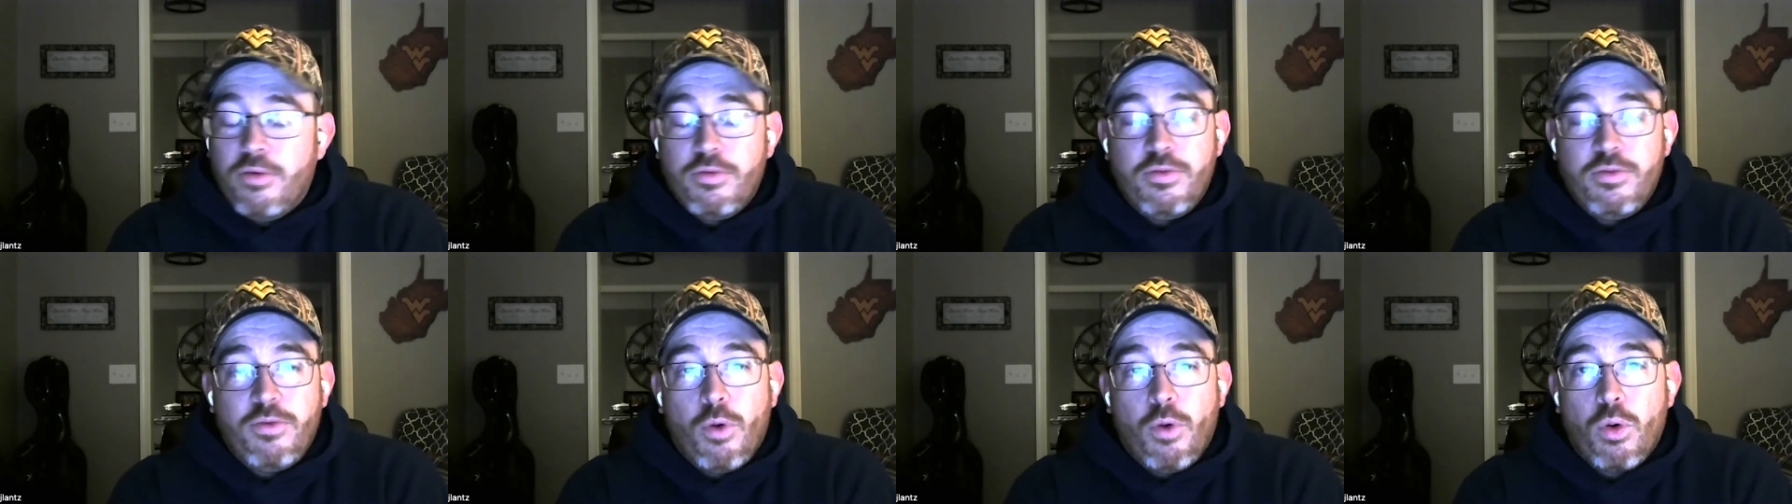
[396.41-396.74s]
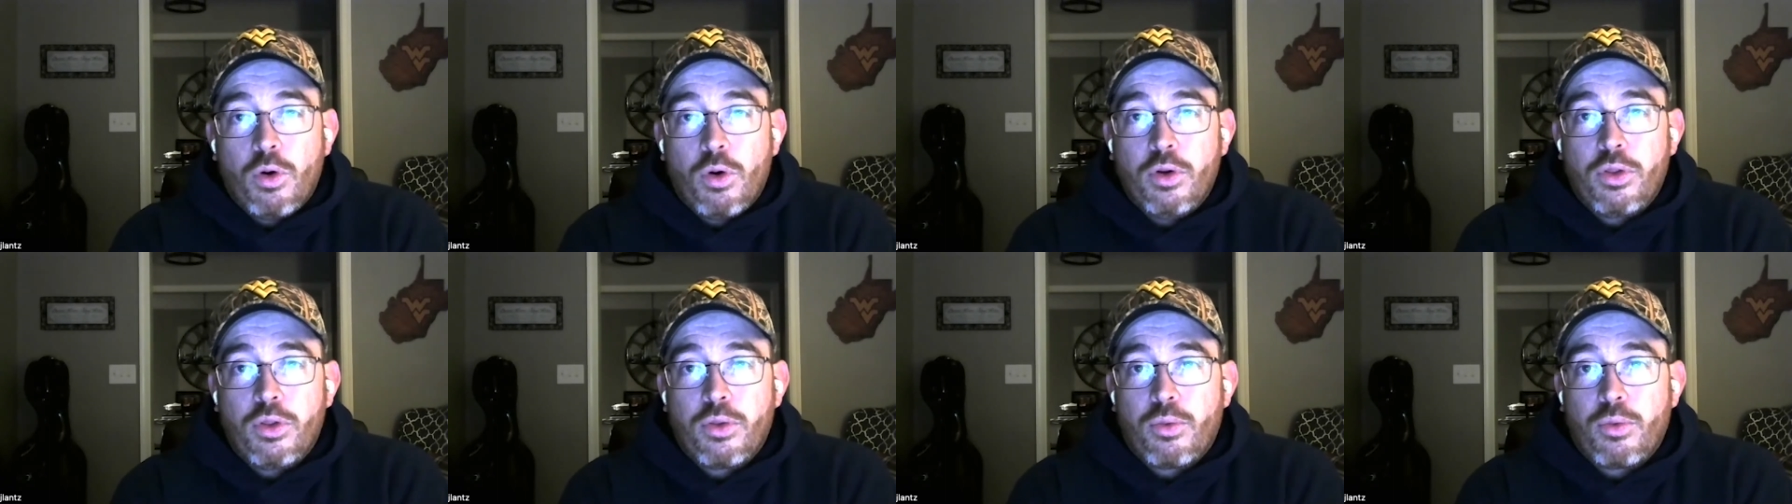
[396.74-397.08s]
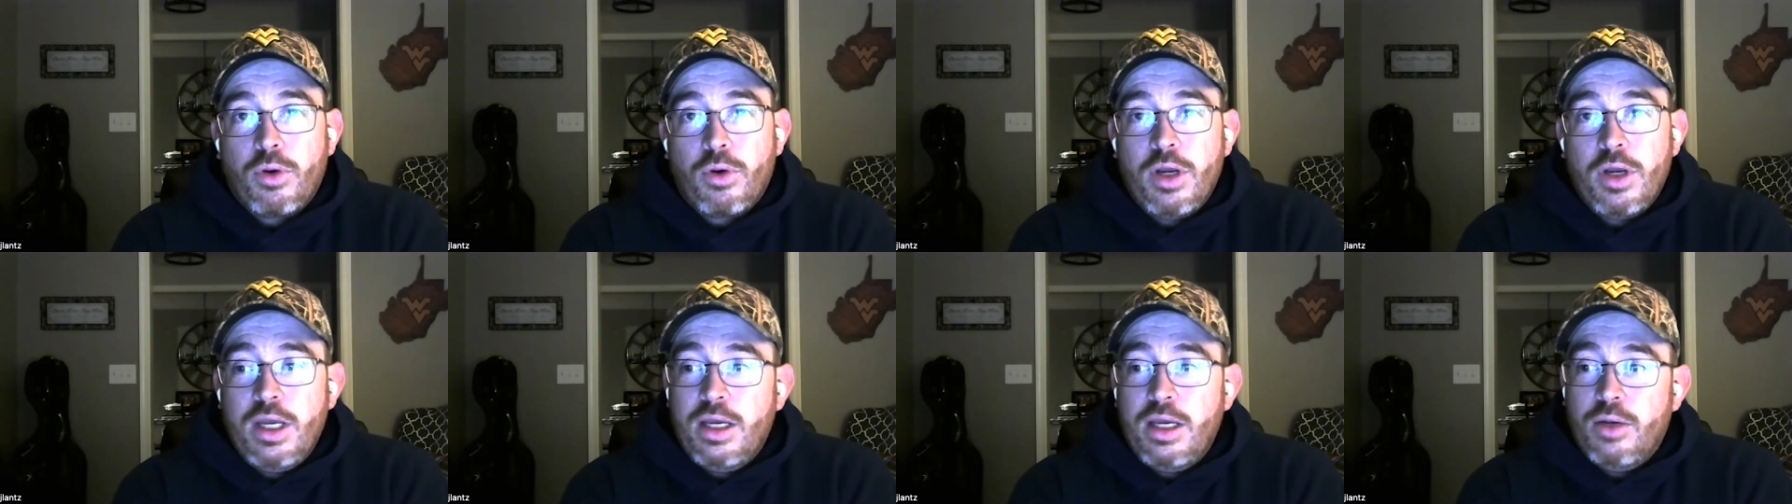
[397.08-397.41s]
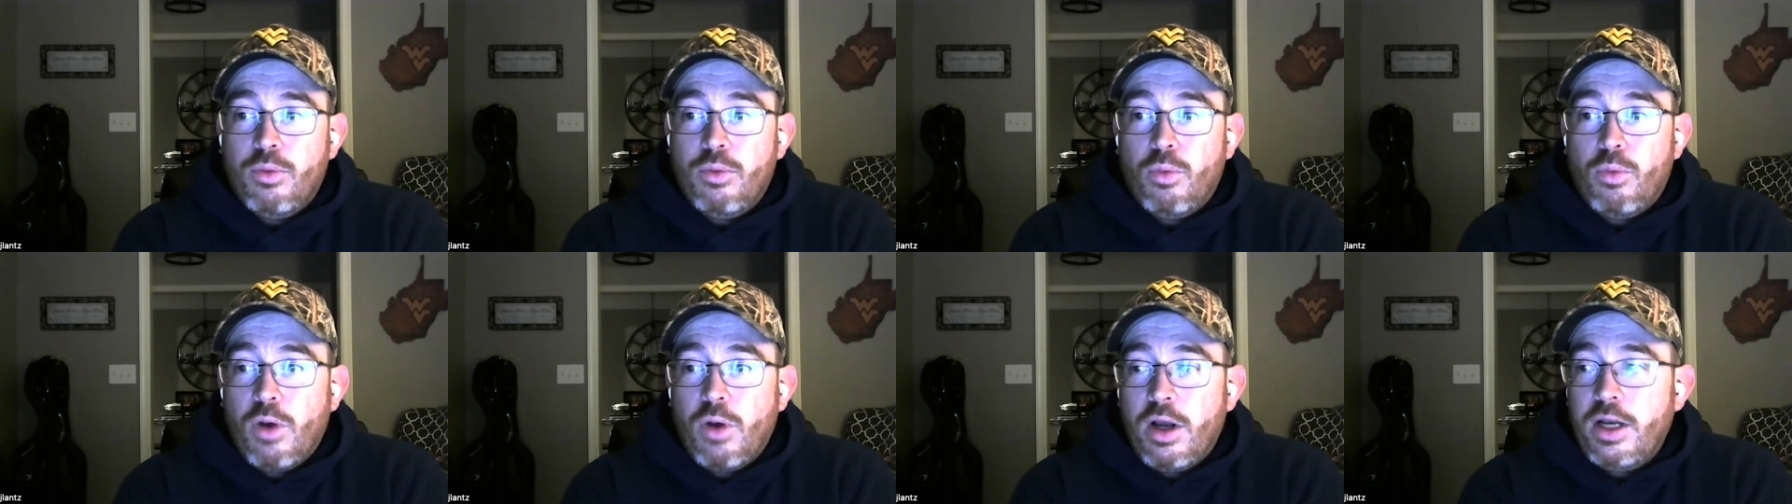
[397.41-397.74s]
four and three
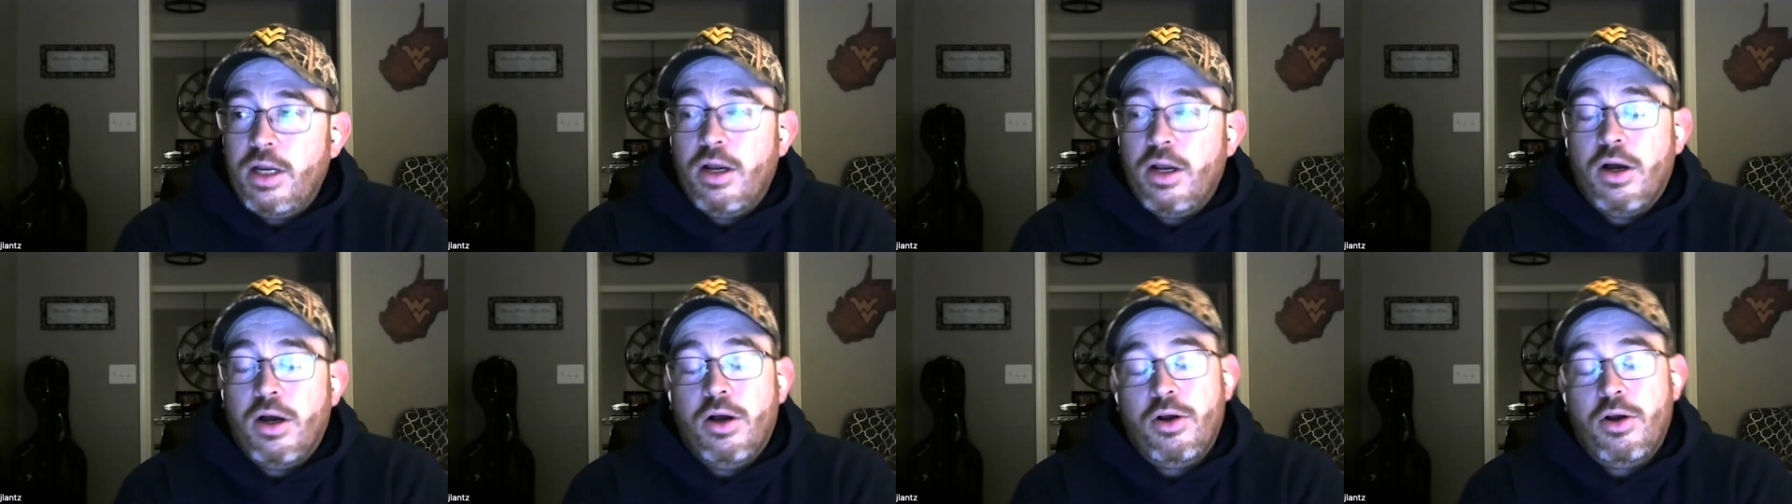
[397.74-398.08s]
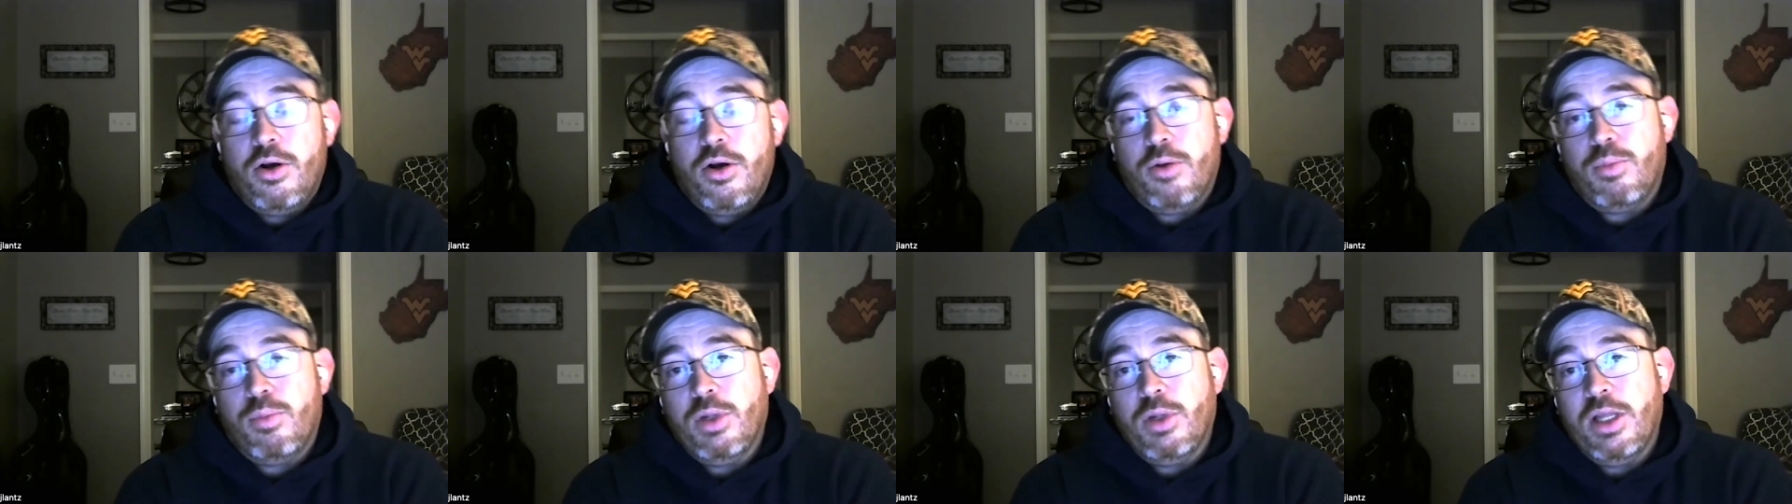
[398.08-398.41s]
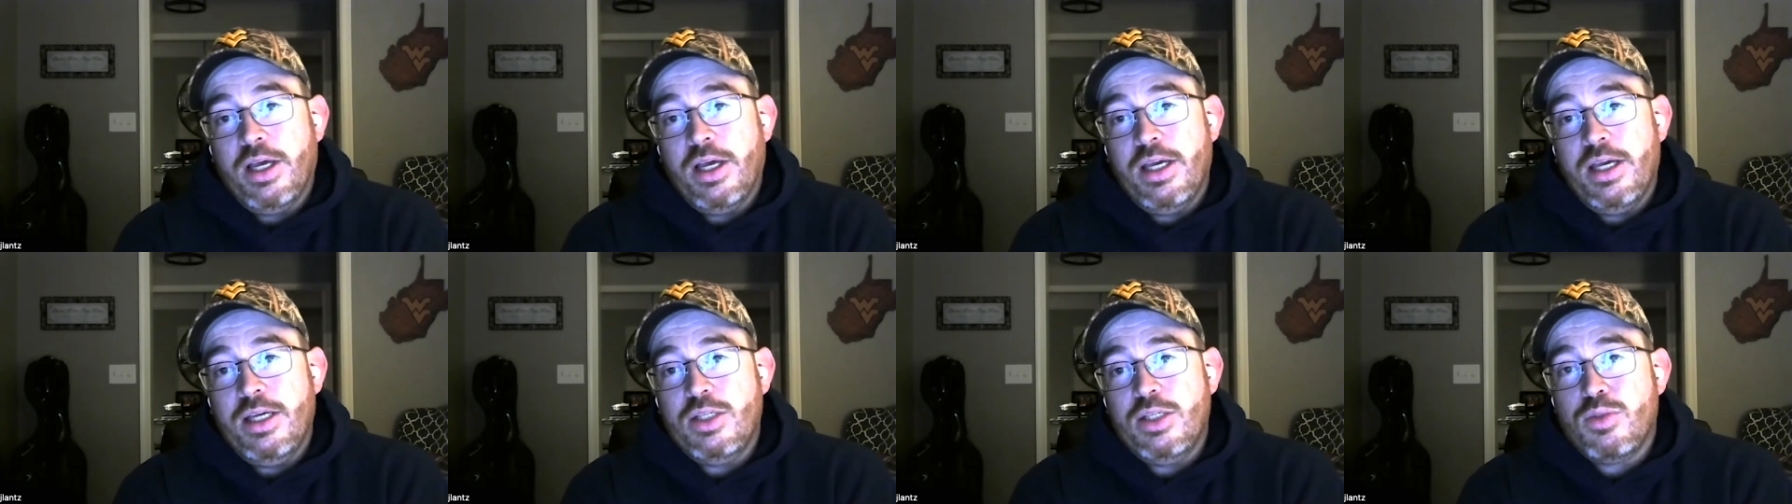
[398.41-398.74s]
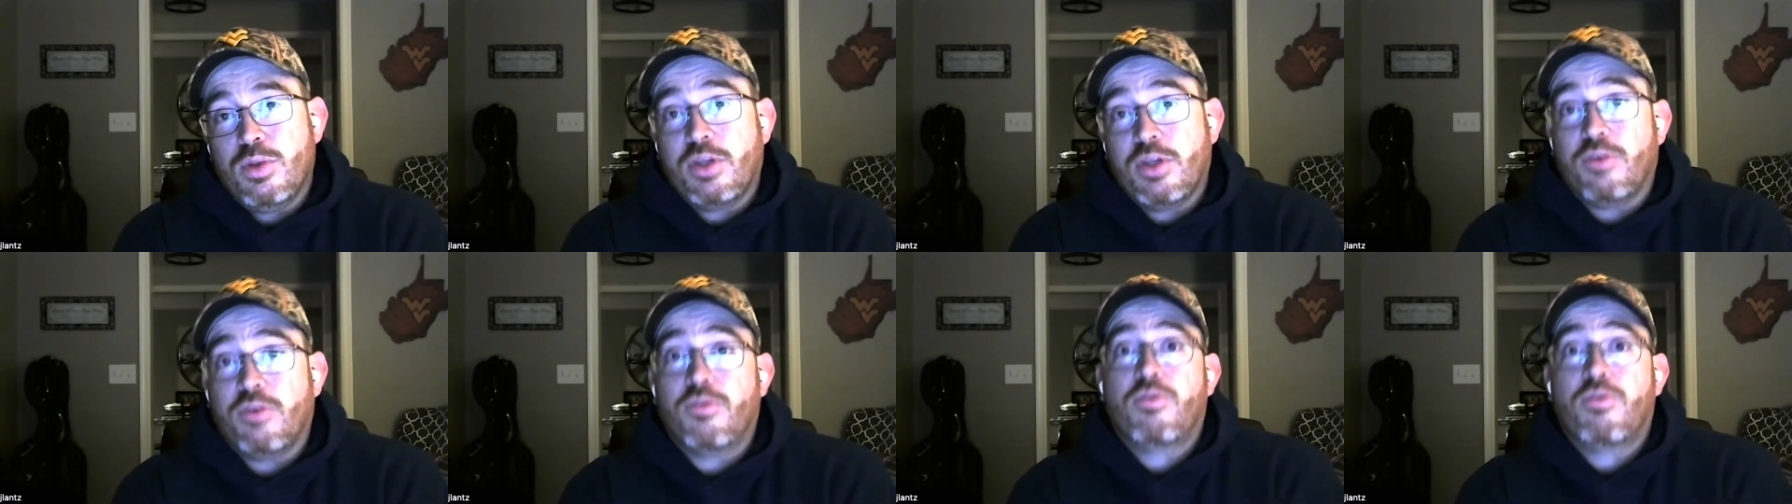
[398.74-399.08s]
and running 100 plays with a